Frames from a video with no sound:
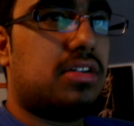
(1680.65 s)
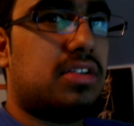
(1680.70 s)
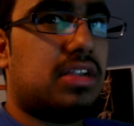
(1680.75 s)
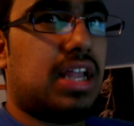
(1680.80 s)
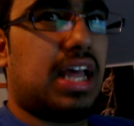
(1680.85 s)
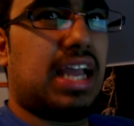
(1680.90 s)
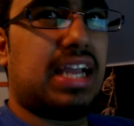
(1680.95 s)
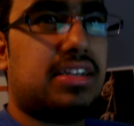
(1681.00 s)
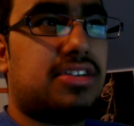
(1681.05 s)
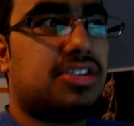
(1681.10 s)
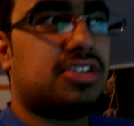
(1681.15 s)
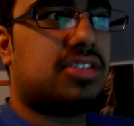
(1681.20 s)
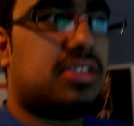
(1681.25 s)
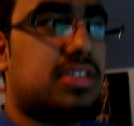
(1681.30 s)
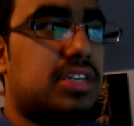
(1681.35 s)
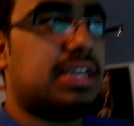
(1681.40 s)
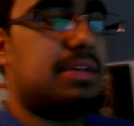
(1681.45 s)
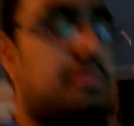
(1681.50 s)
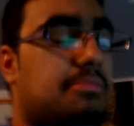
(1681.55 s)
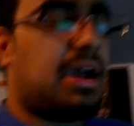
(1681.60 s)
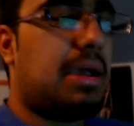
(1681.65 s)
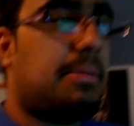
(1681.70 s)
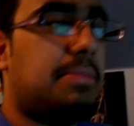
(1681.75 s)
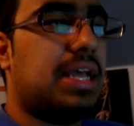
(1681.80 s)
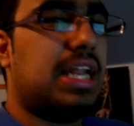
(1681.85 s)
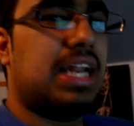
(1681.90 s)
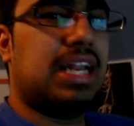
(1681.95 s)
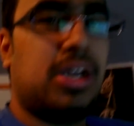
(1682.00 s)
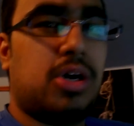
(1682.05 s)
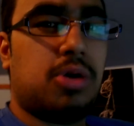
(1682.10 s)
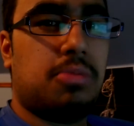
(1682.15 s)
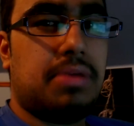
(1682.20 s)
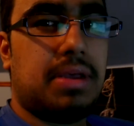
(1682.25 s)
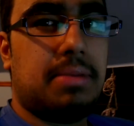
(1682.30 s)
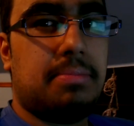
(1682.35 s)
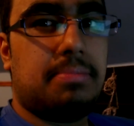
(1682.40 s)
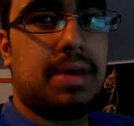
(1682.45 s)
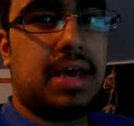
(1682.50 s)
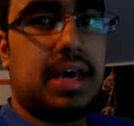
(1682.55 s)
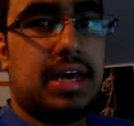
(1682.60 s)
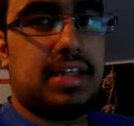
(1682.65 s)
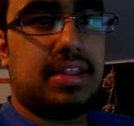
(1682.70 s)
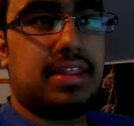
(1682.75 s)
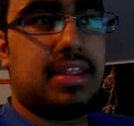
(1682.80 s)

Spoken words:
it might be a little bit better